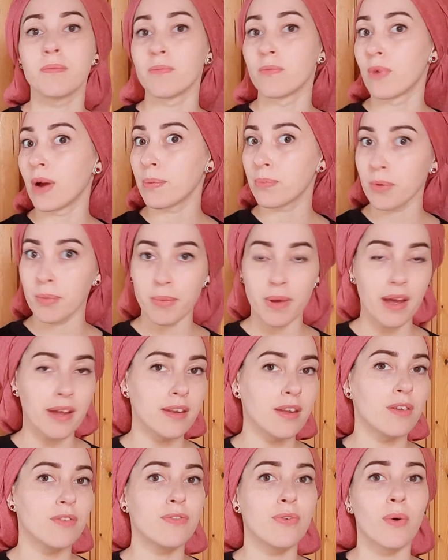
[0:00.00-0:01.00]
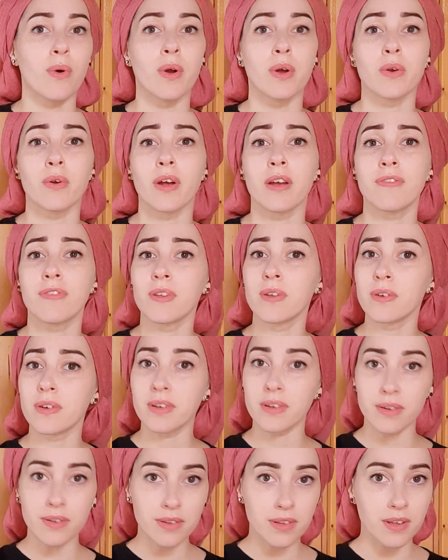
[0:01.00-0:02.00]
reprimanded for it or I feel
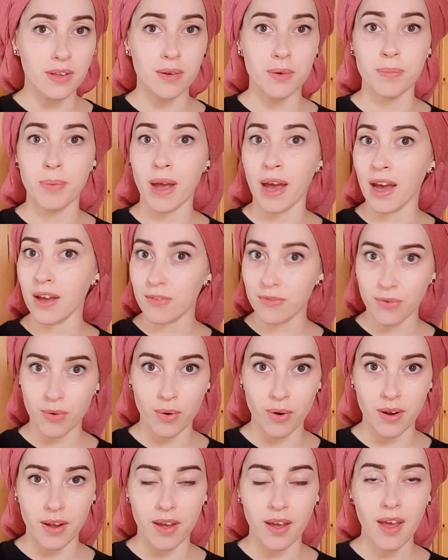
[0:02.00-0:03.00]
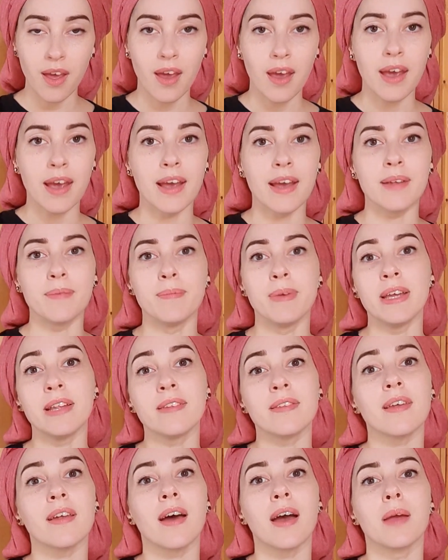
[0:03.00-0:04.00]
guilty or bad for it, it means
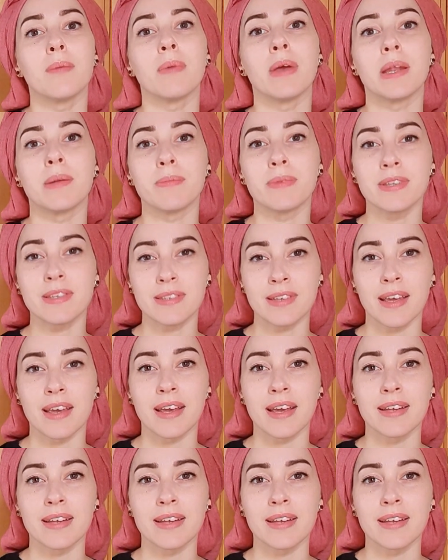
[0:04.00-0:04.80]
that I made a mistake.